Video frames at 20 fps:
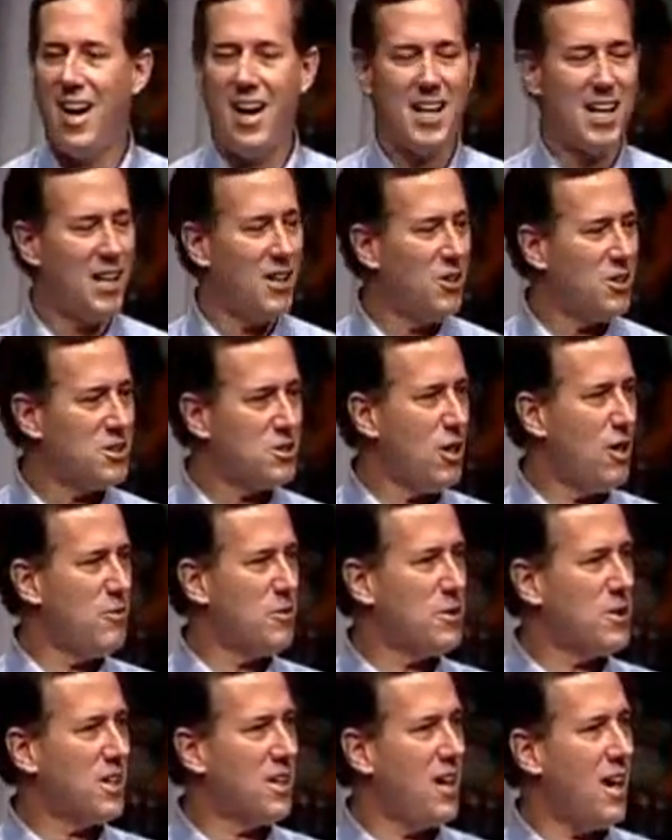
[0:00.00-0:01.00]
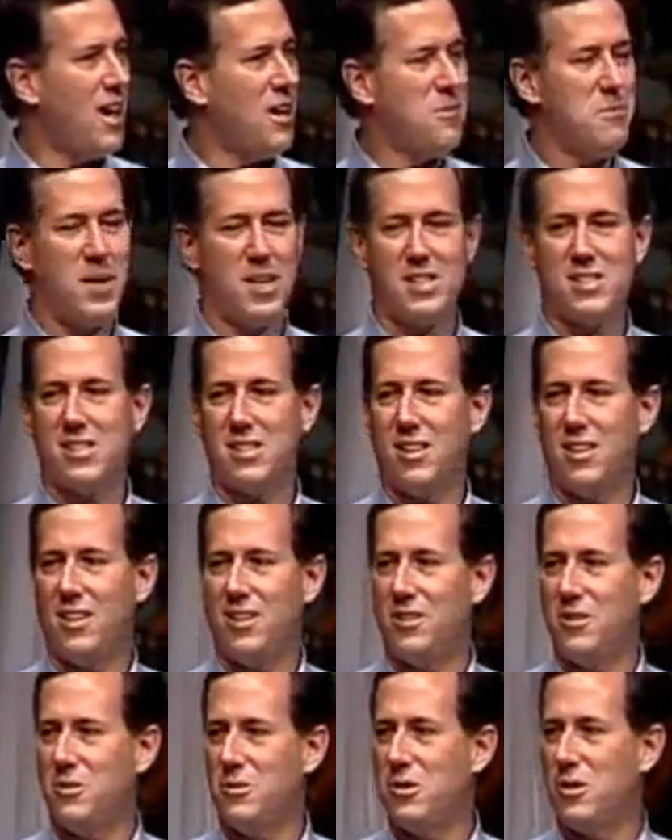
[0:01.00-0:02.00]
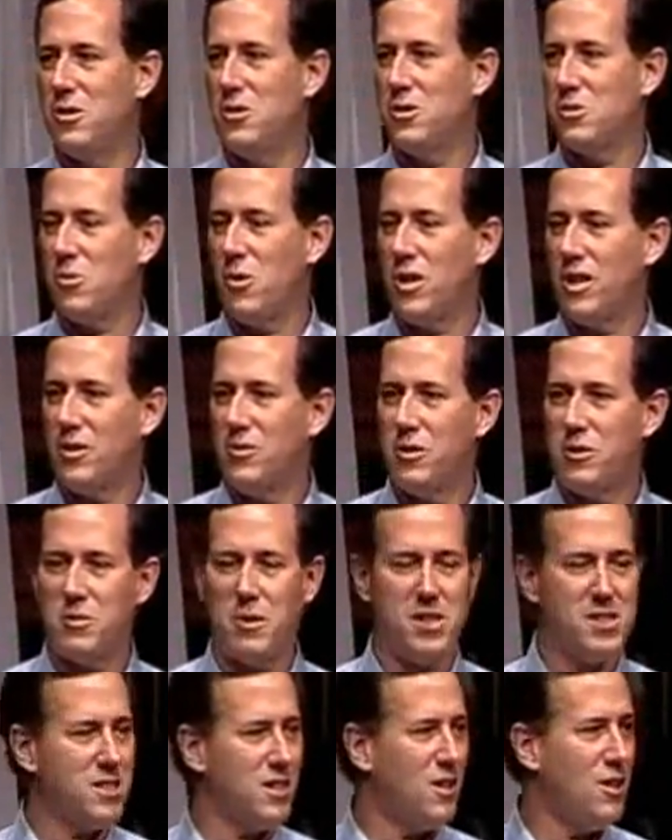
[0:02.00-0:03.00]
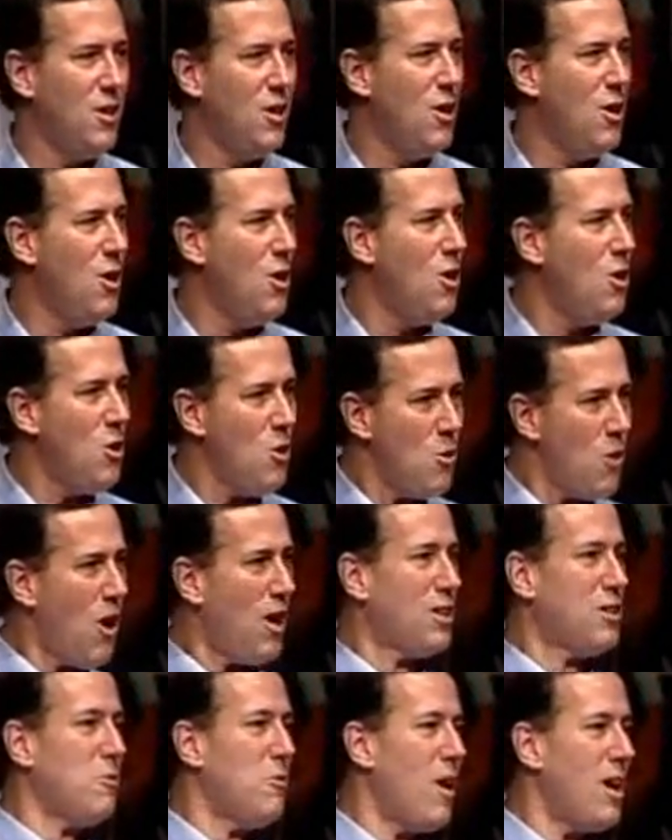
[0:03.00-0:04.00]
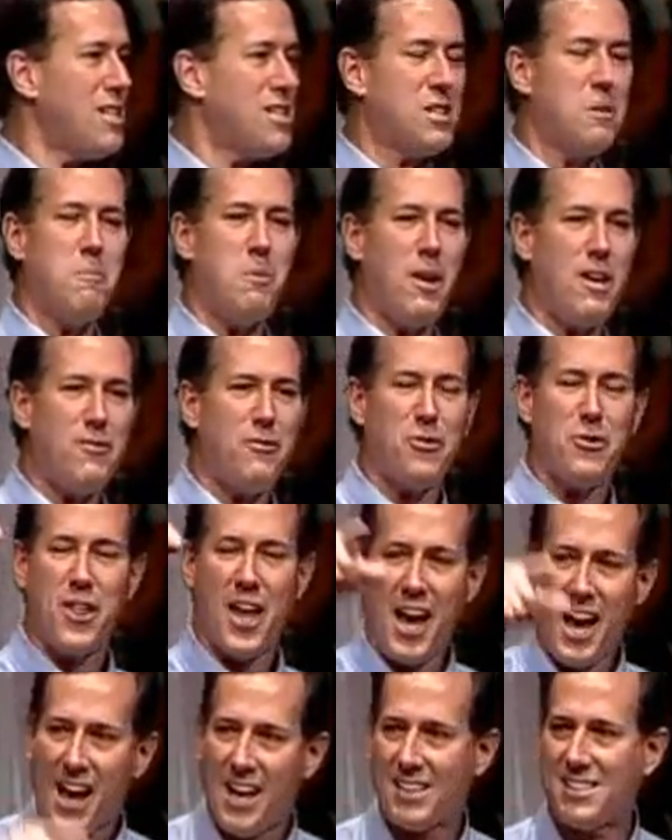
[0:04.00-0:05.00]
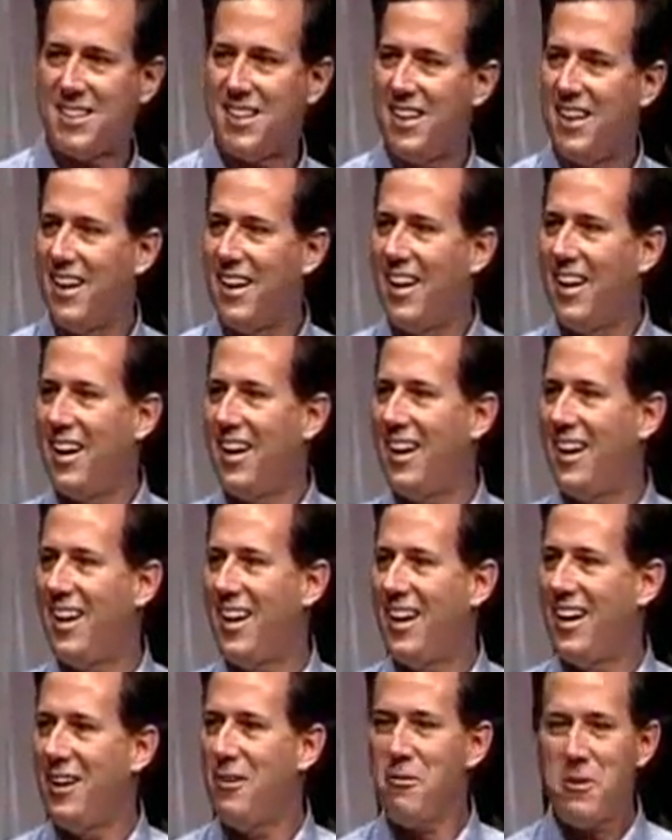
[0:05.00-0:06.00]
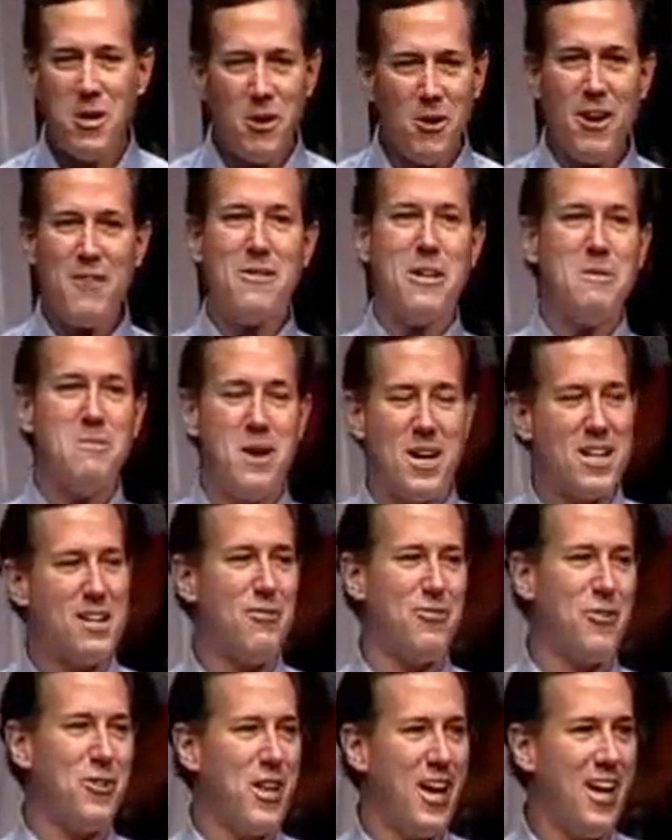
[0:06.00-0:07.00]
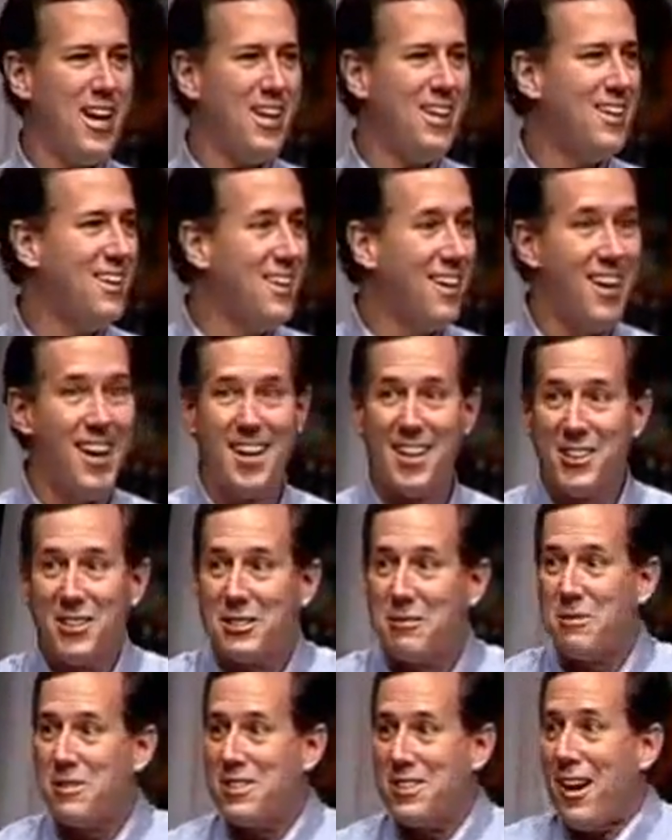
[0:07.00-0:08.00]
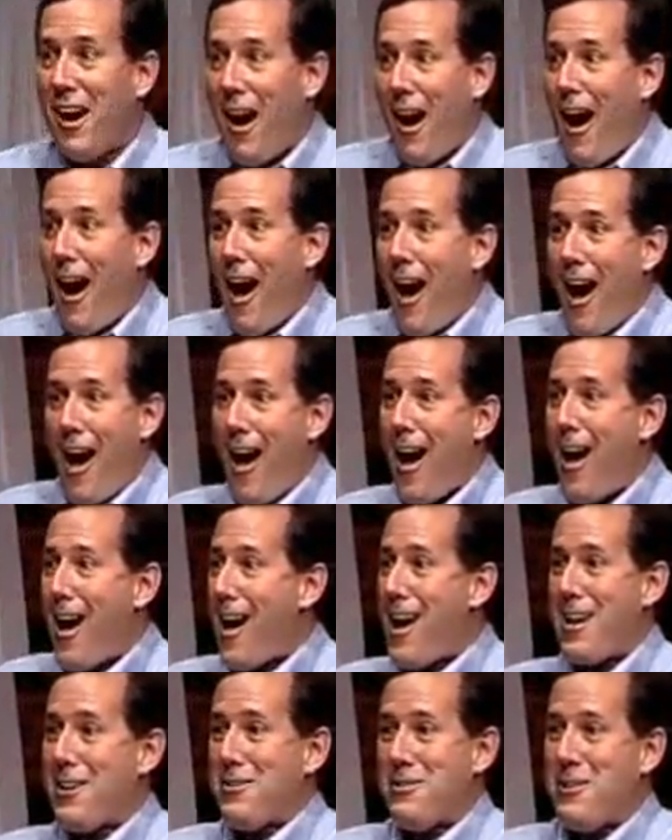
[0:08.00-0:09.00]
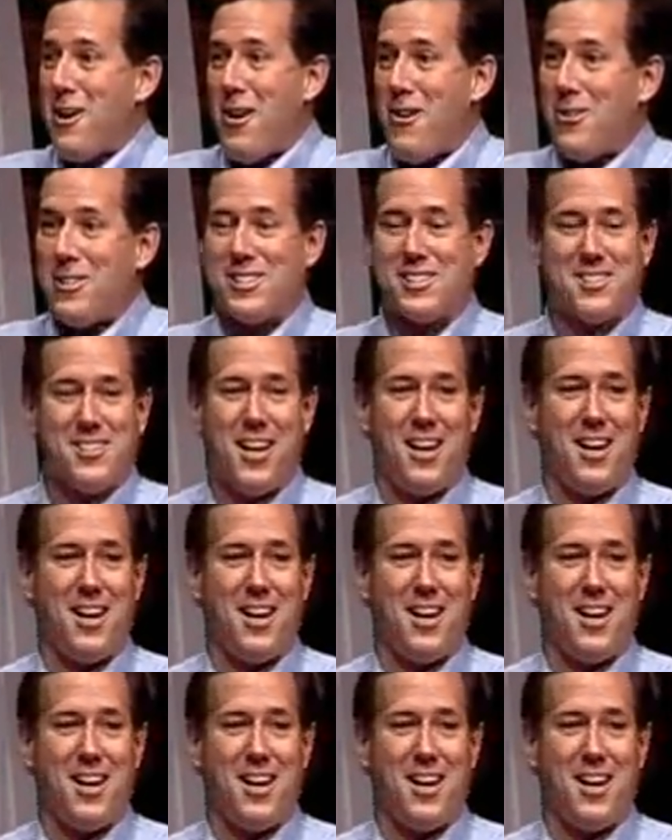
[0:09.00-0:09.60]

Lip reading: And I looked over at the guy on who's working with me. I said, "Who authorized to pay for that? We don't have any money for that." And he looked at me and said, "I don't know."